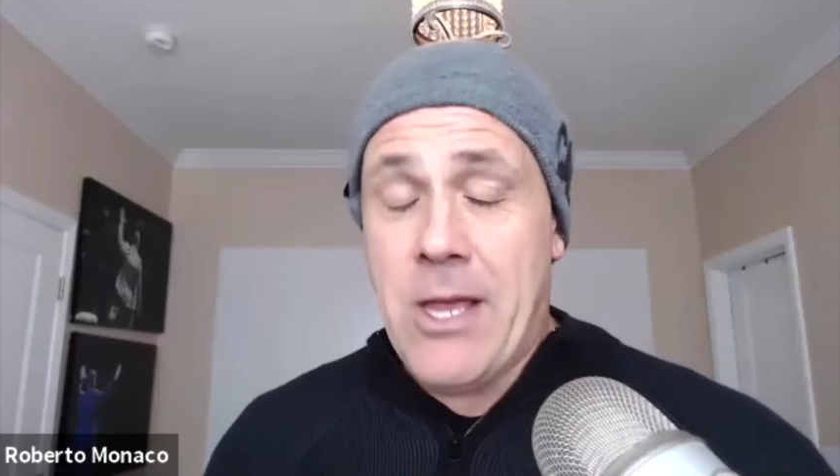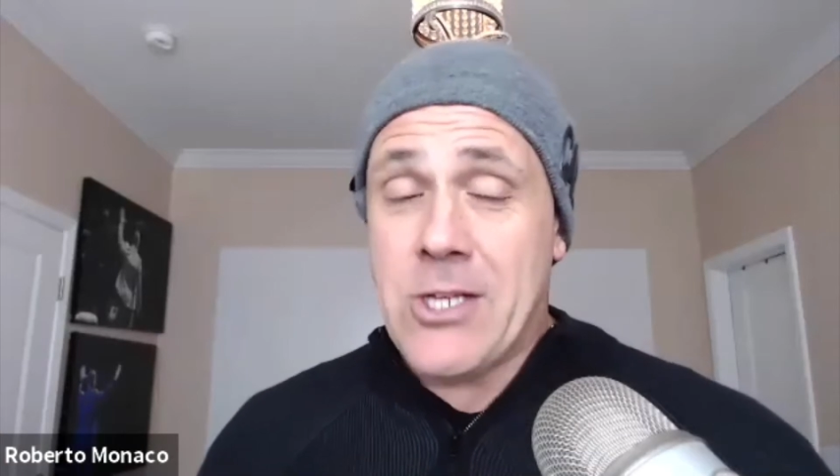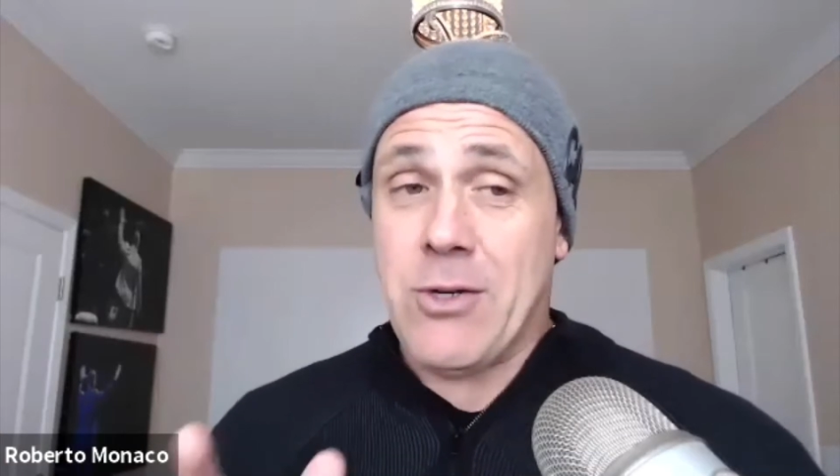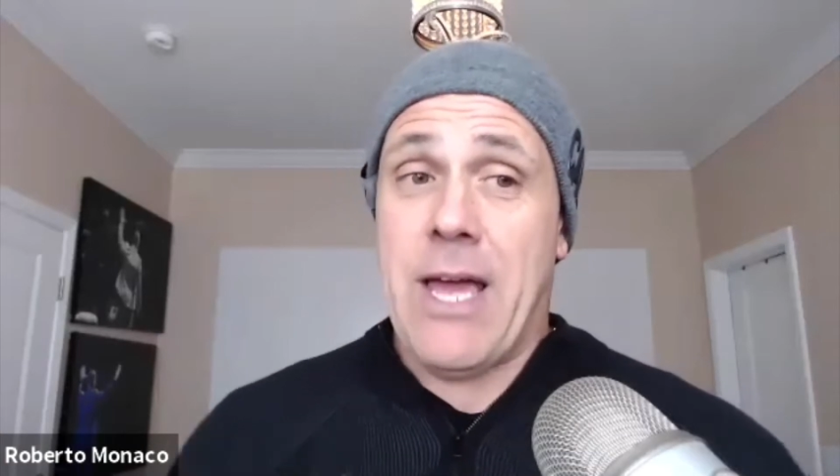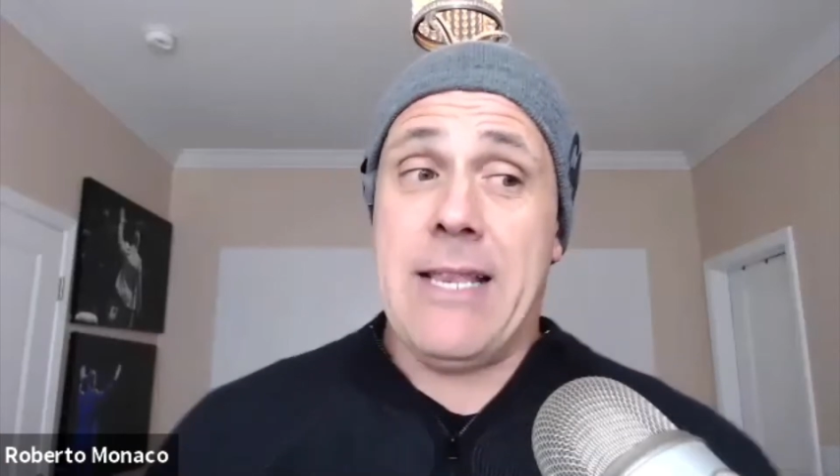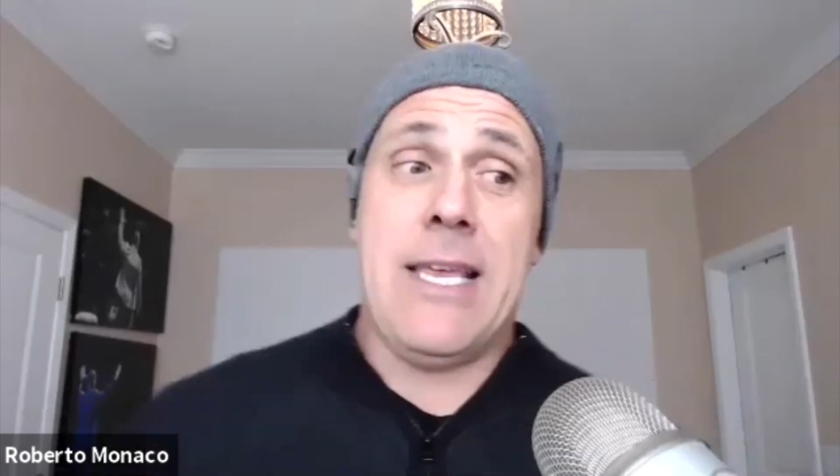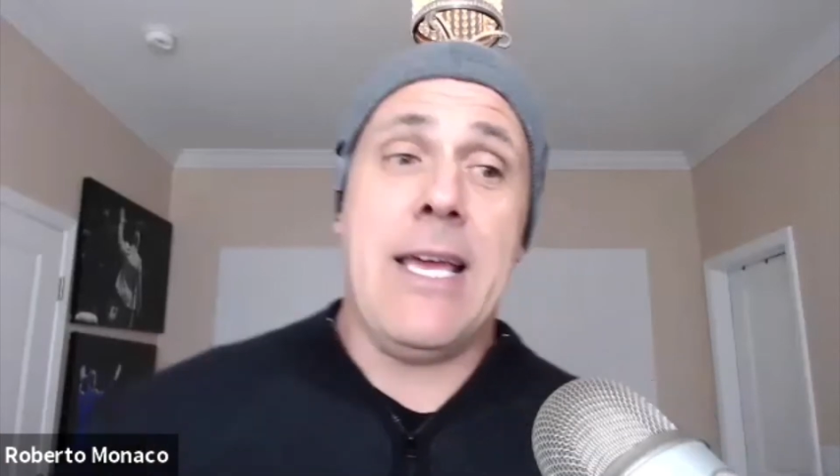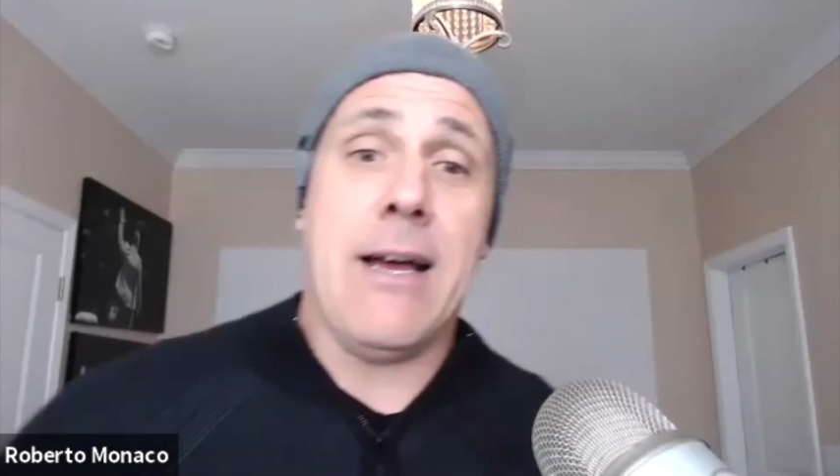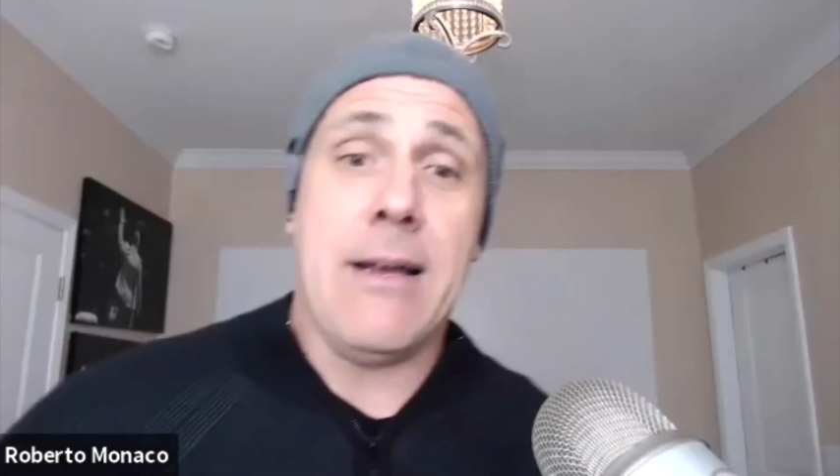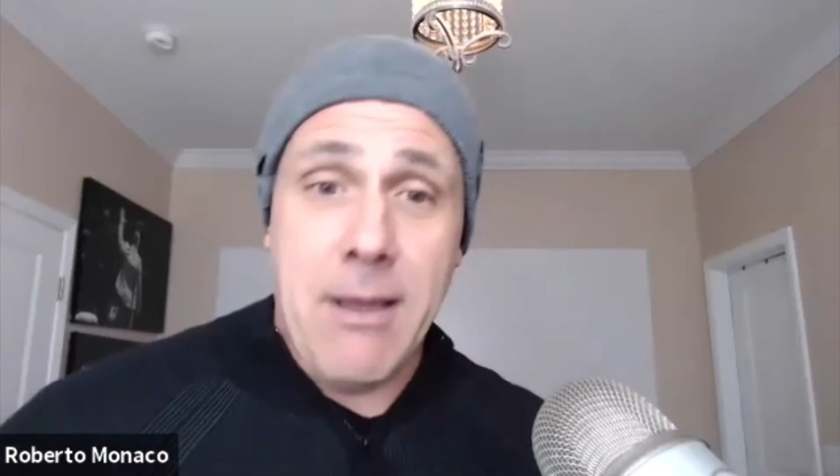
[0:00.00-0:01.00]
So the
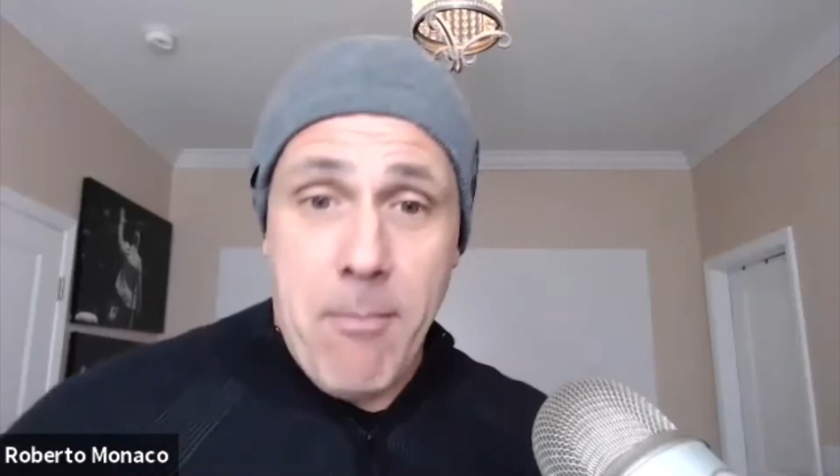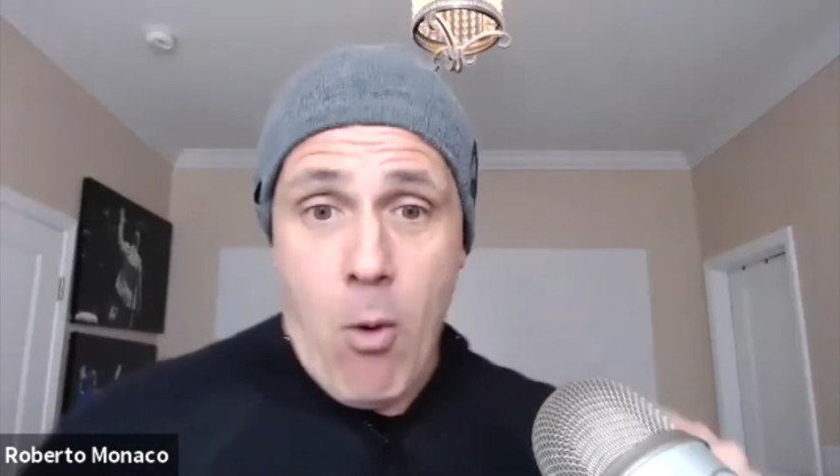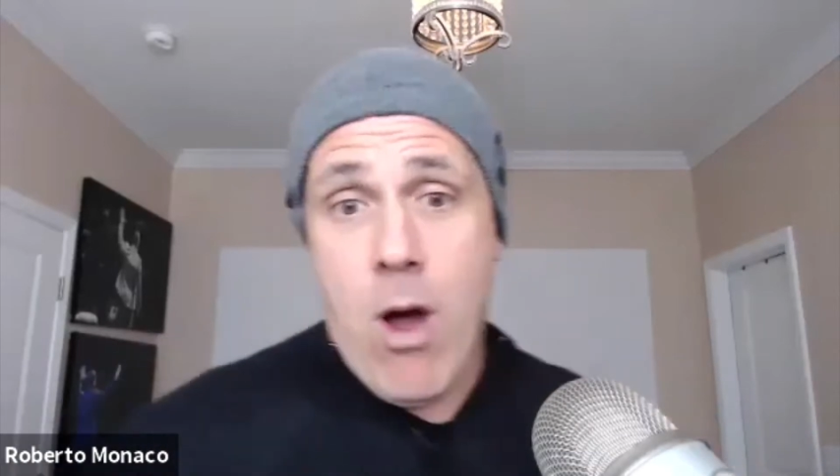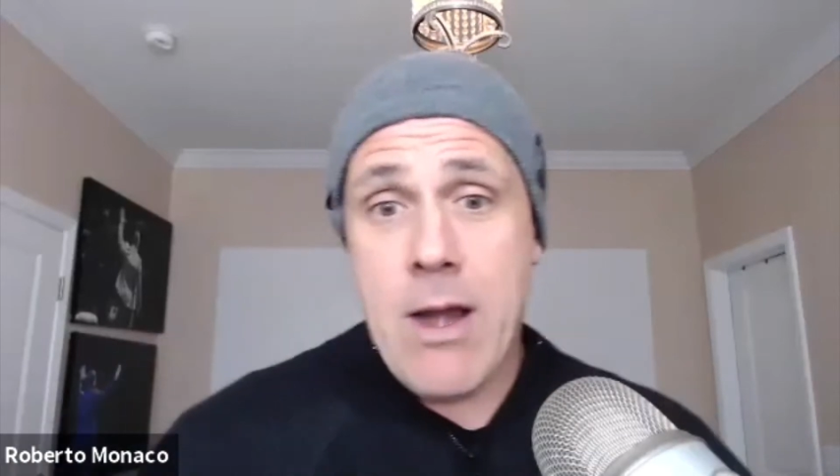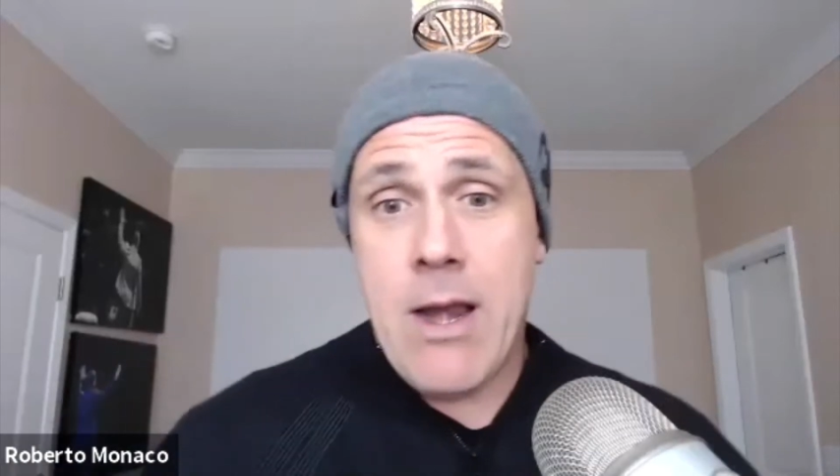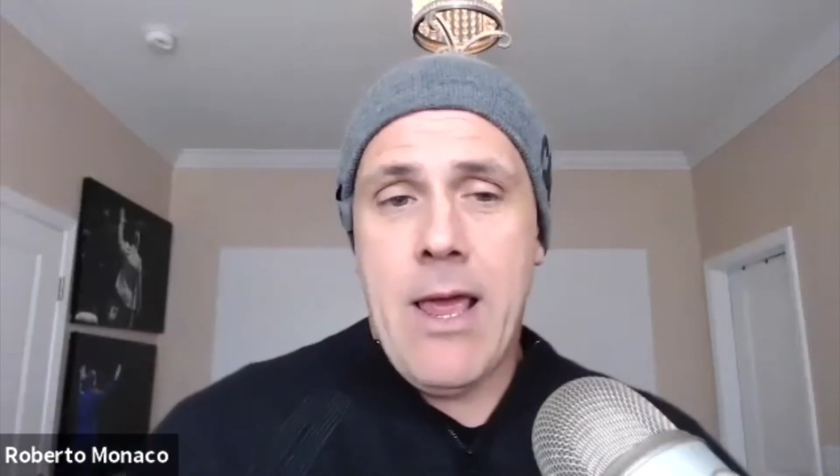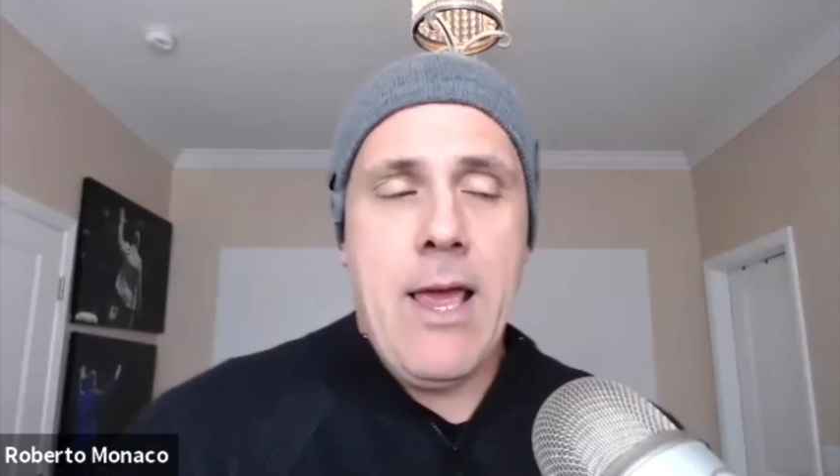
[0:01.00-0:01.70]
idea, number one,